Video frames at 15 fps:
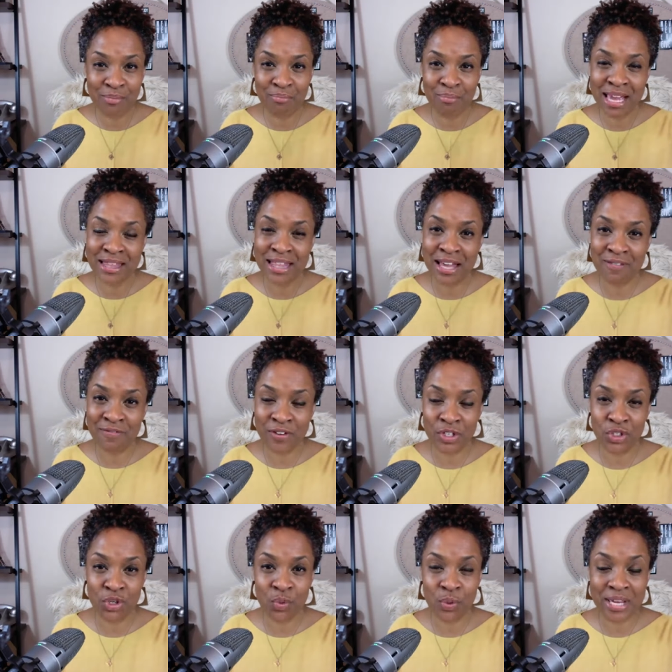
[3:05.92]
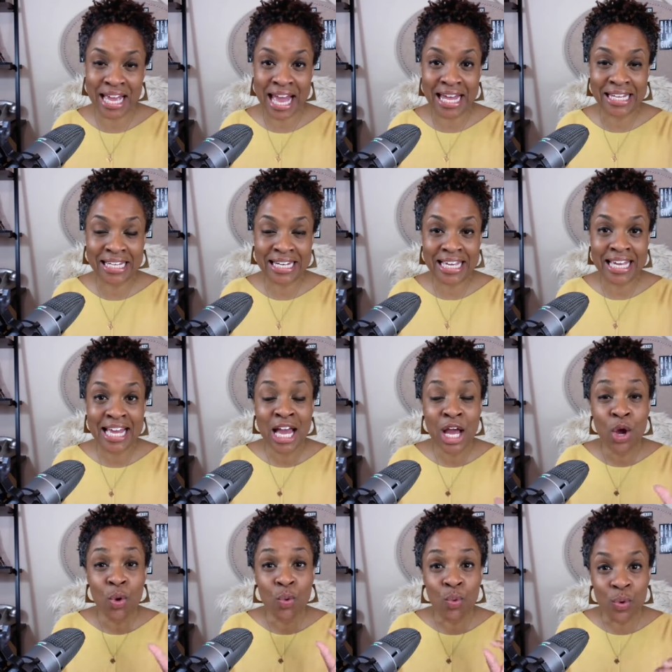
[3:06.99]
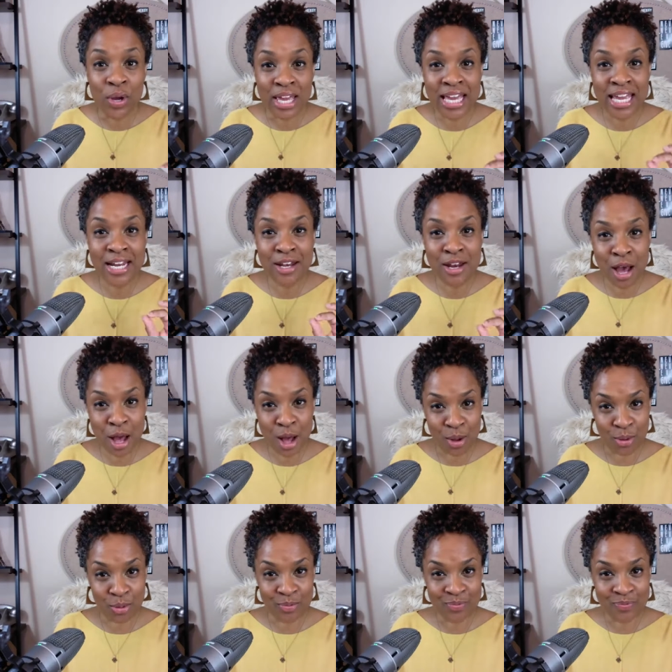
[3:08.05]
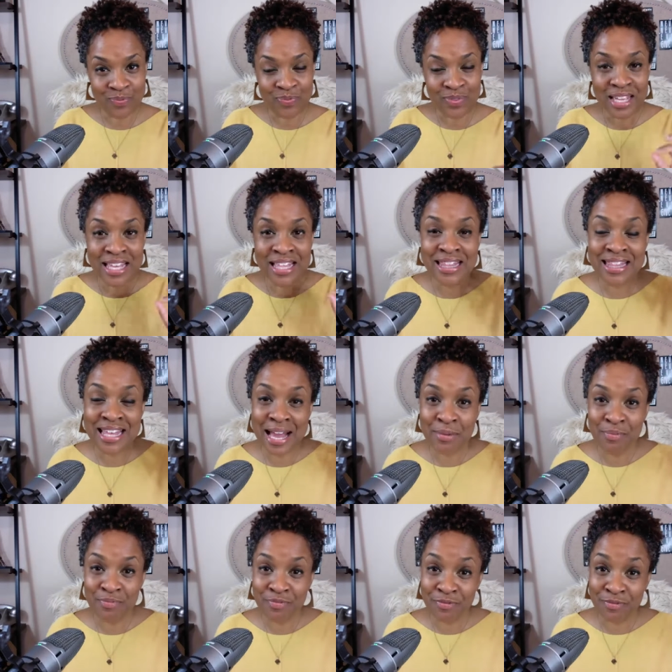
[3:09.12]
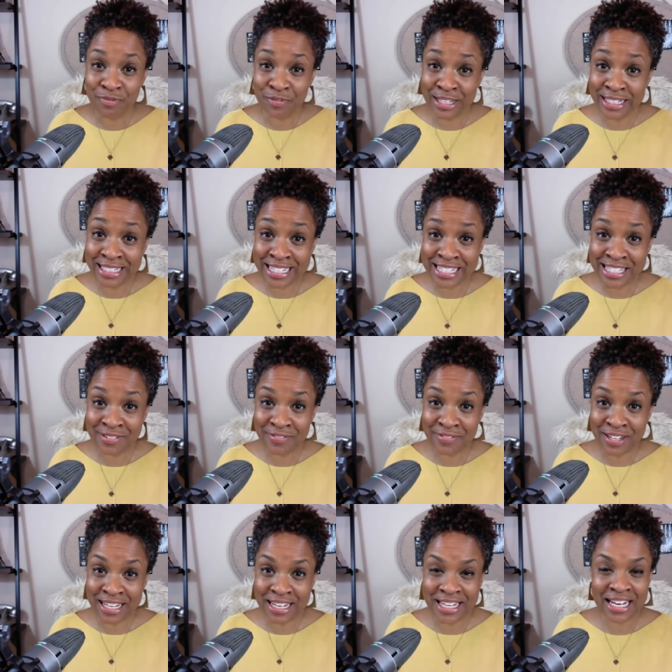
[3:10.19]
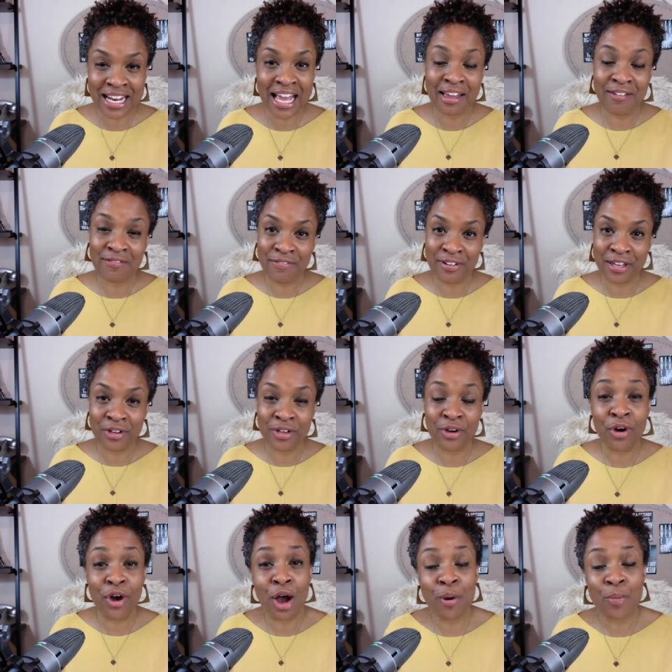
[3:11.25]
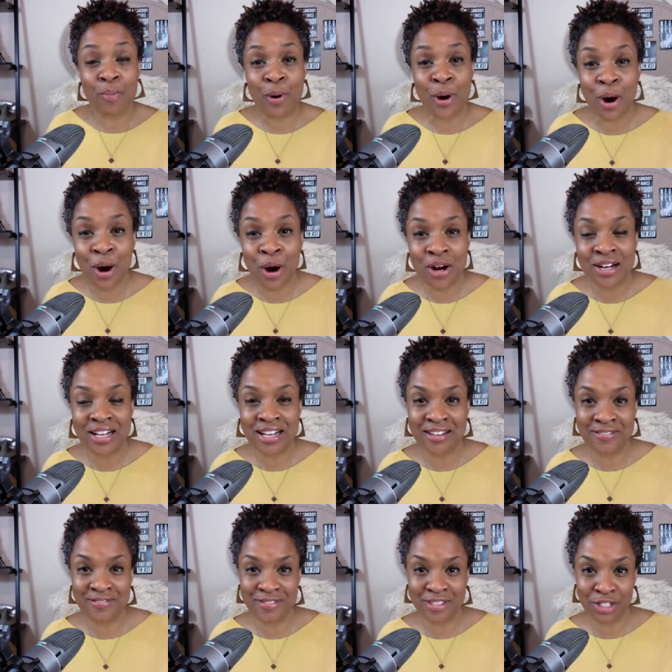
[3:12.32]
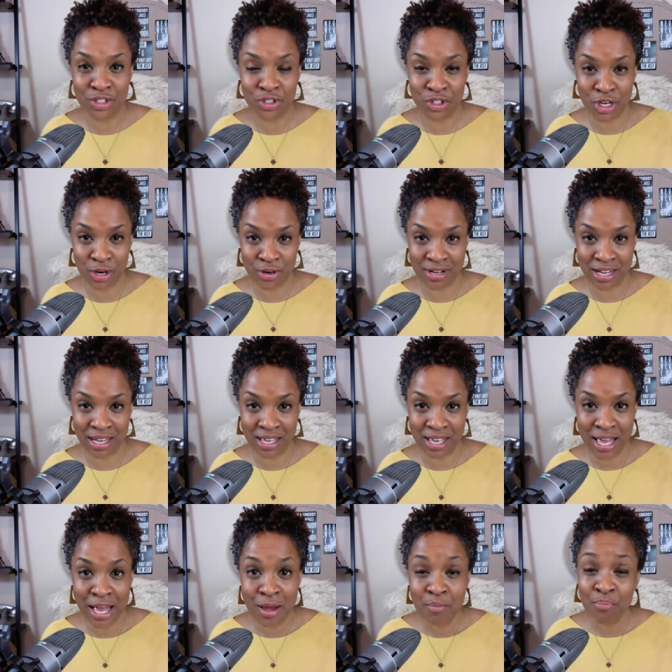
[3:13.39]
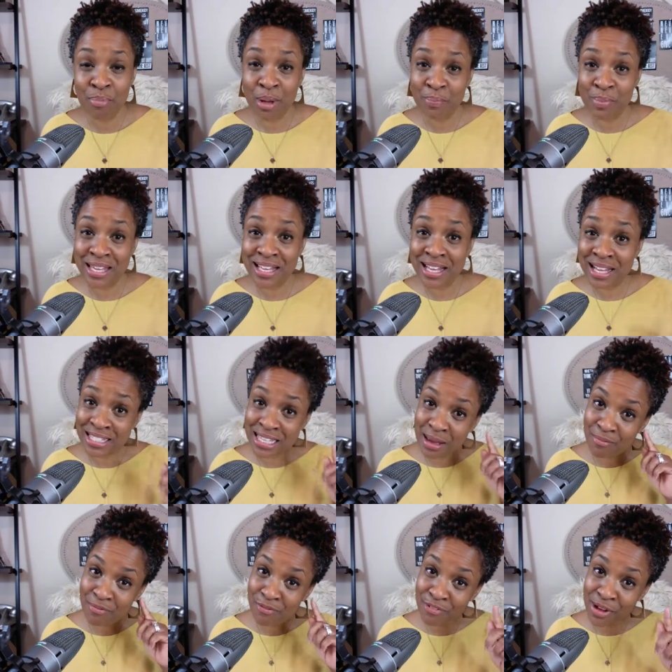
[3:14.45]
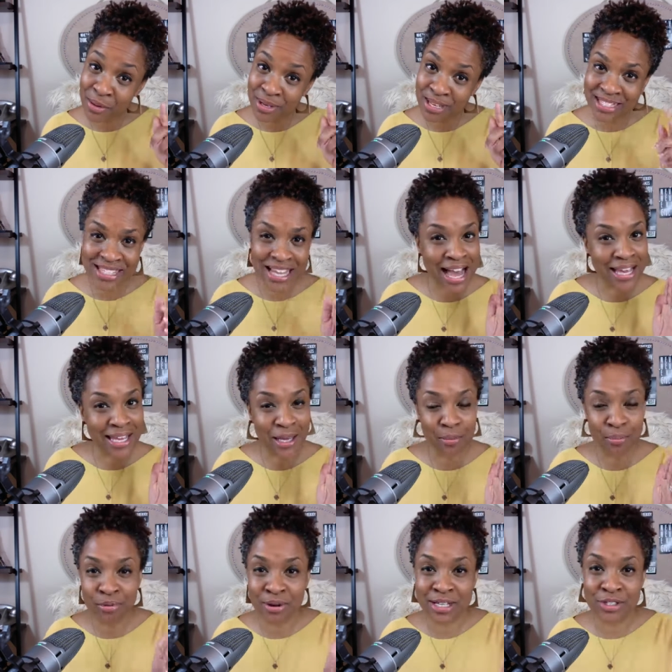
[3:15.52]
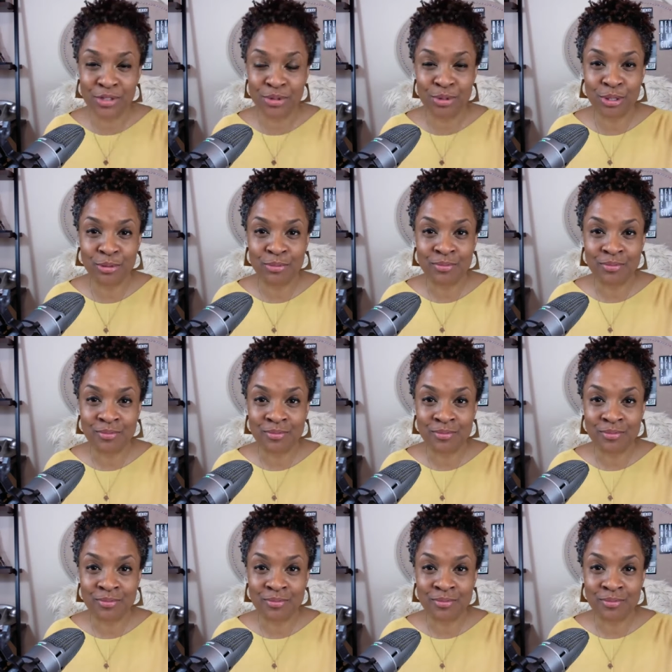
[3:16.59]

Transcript: to make that vision a reality, we know that feeling defeated and failure are part of the journey. But because I'm focused, I can press through.